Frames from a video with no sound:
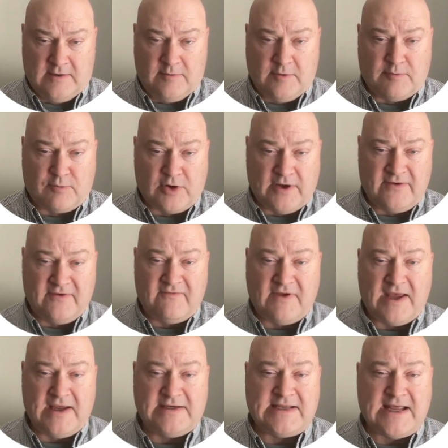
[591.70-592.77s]
the present
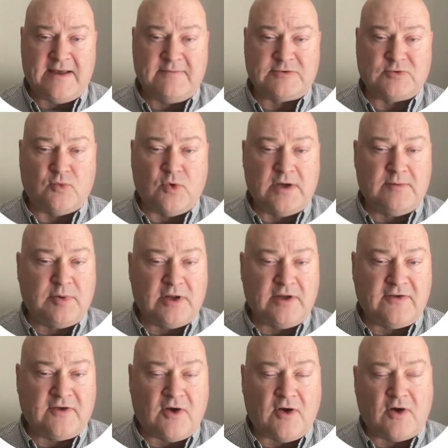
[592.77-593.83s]
value times 1
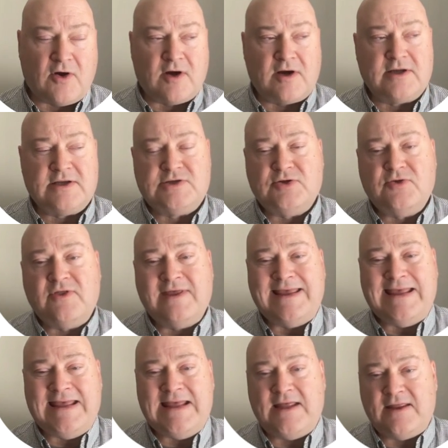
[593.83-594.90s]
plus r to the
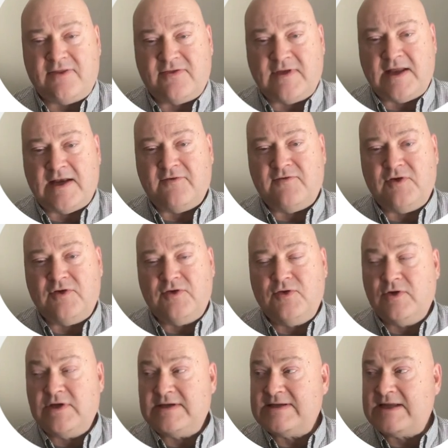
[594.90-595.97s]
nth. And if you do
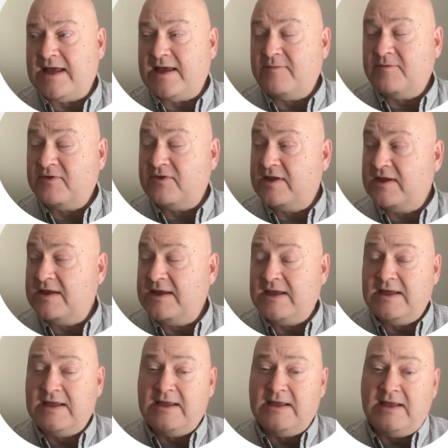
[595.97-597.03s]
it times the
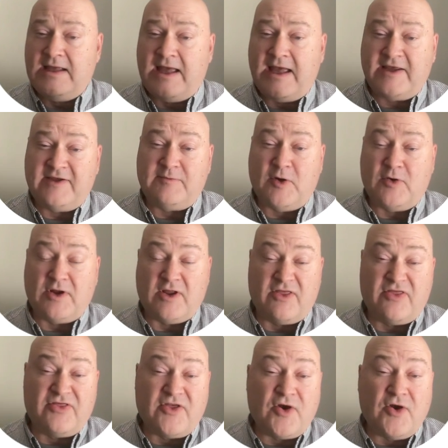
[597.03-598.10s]
exponent
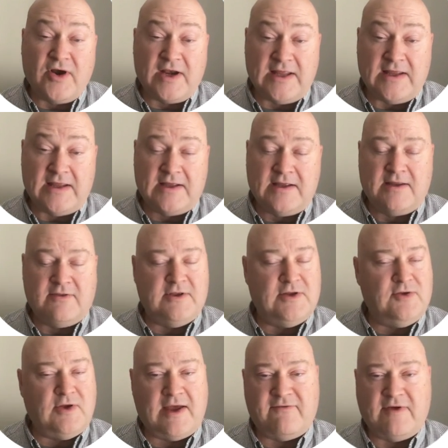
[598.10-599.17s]
30, then
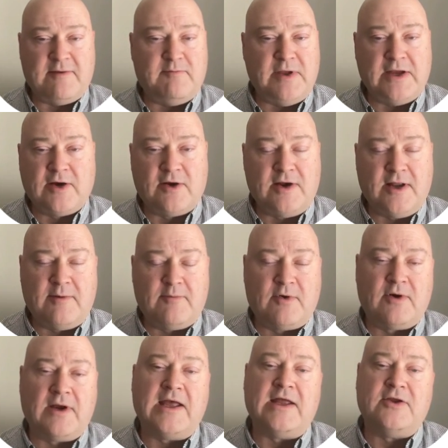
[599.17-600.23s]
you have a bigger
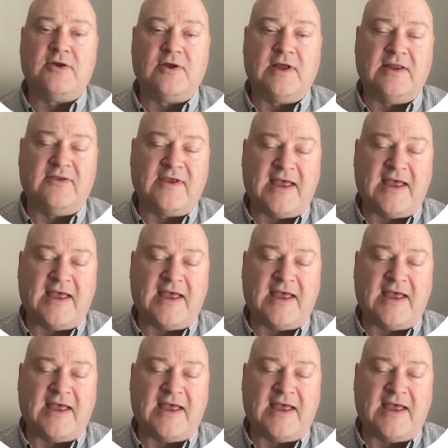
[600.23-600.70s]
number and it's